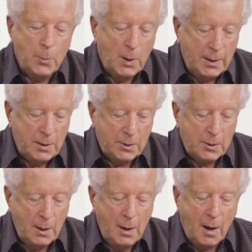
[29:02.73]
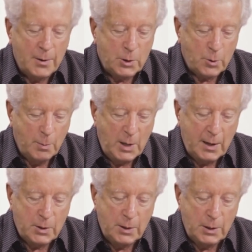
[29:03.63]
released on
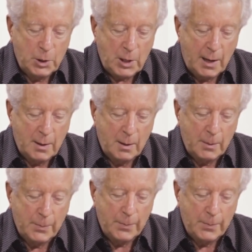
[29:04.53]
discrimination in China.